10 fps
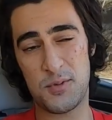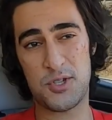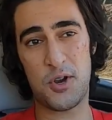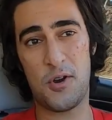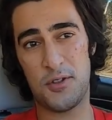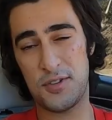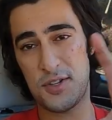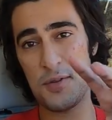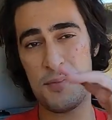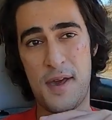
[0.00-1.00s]
which are the
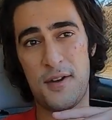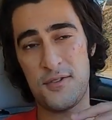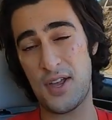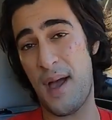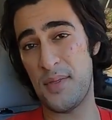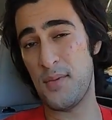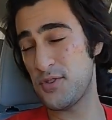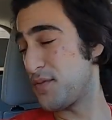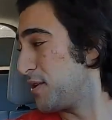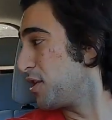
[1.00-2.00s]
two competitors I'm the
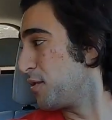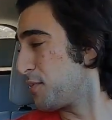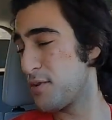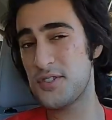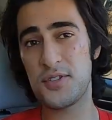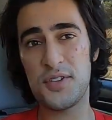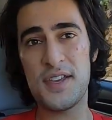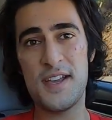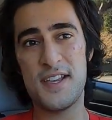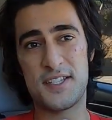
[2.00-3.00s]
most familiar with personally.